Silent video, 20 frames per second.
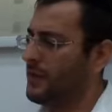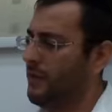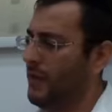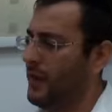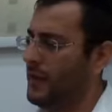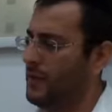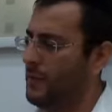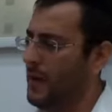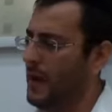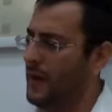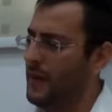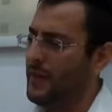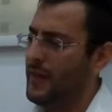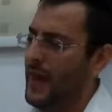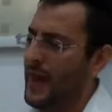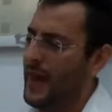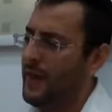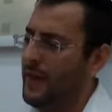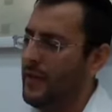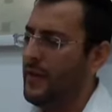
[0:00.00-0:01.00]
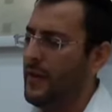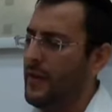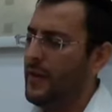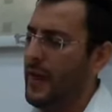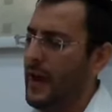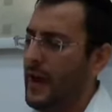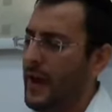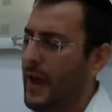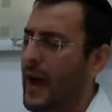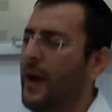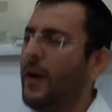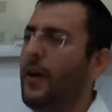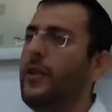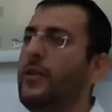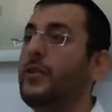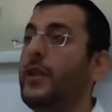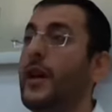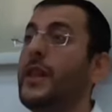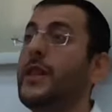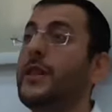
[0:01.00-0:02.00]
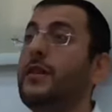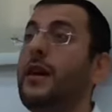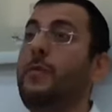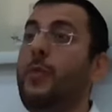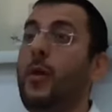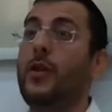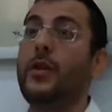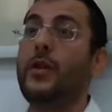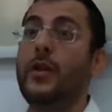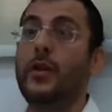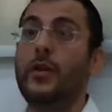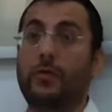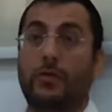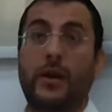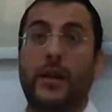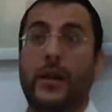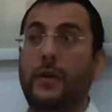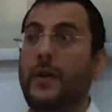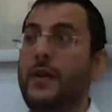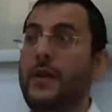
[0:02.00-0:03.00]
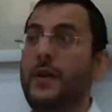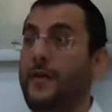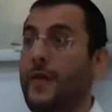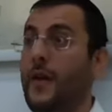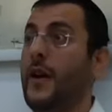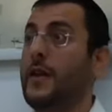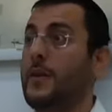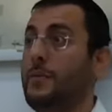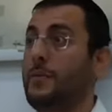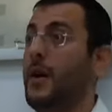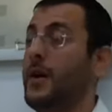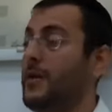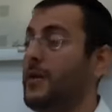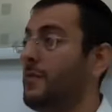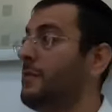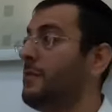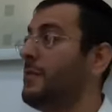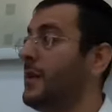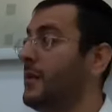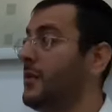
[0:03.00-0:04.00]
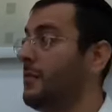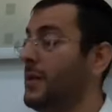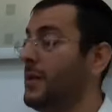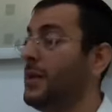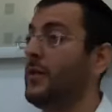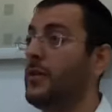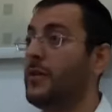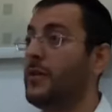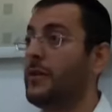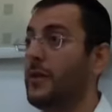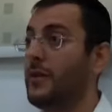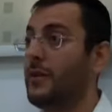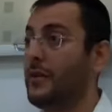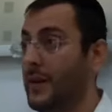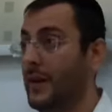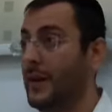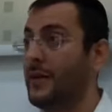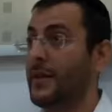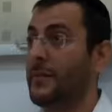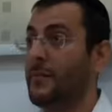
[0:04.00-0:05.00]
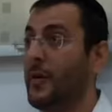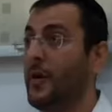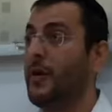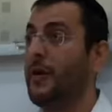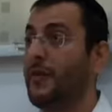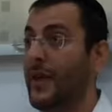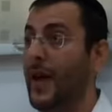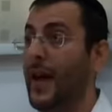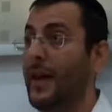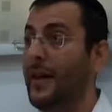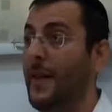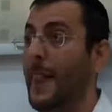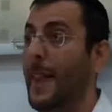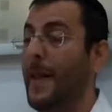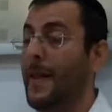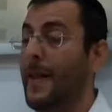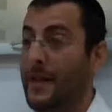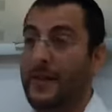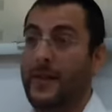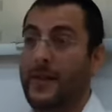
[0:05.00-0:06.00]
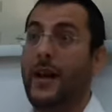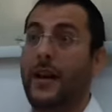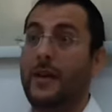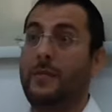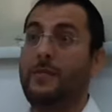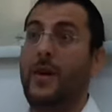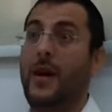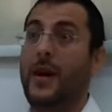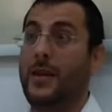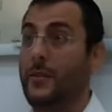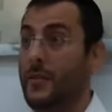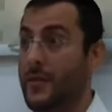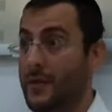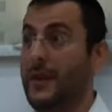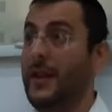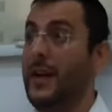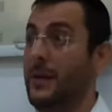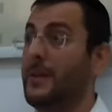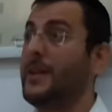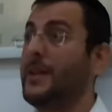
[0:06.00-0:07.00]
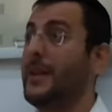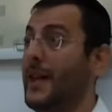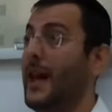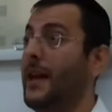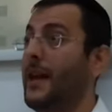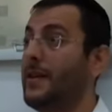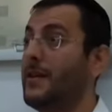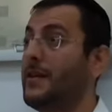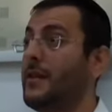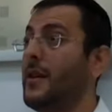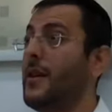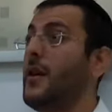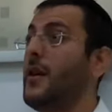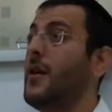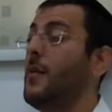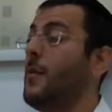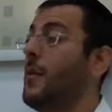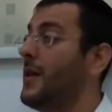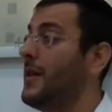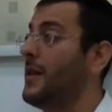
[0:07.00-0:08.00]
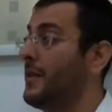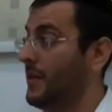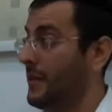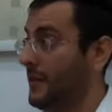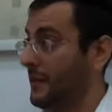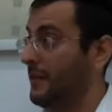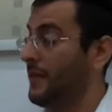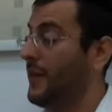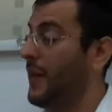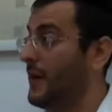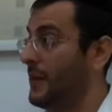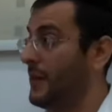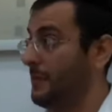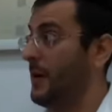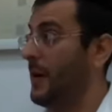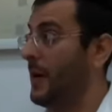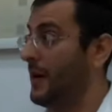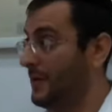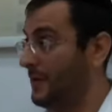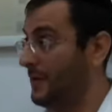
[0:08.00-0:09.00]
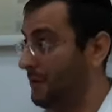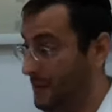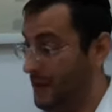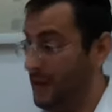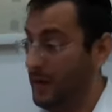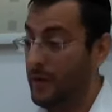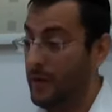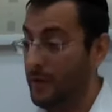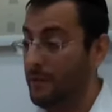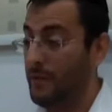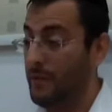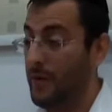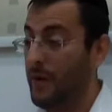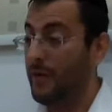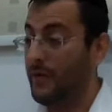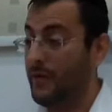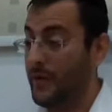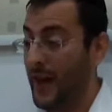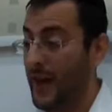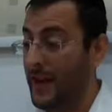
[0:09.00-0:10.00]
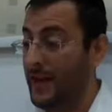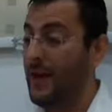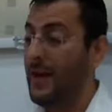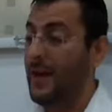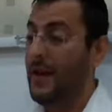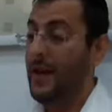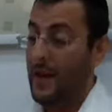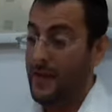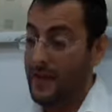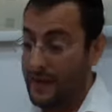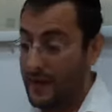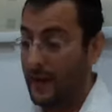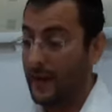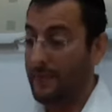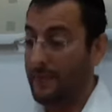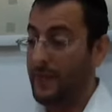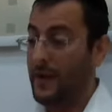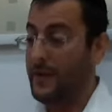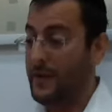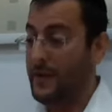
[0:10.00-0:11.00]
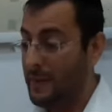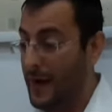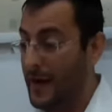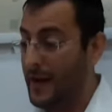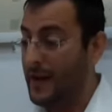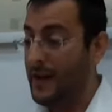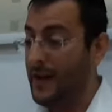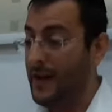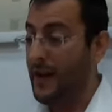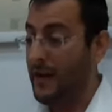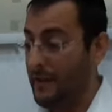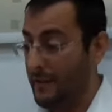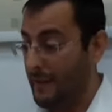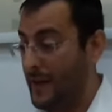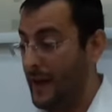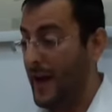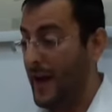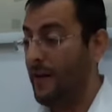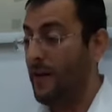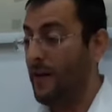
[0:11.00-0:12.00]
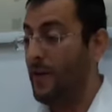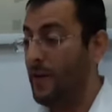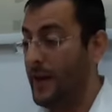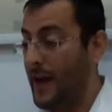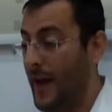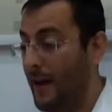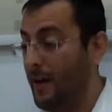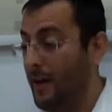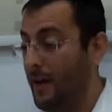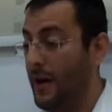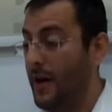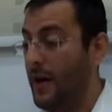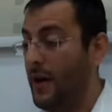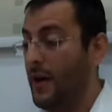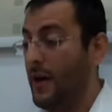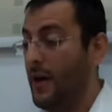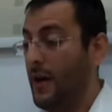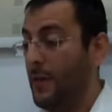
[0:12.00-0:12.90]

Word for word: straight away on that. How can you say the and agree when the first person build, builds digs a bore of 10? The second brisa was dealing with a case where the first person built a bore of 10 and the second person made it narrower and narrower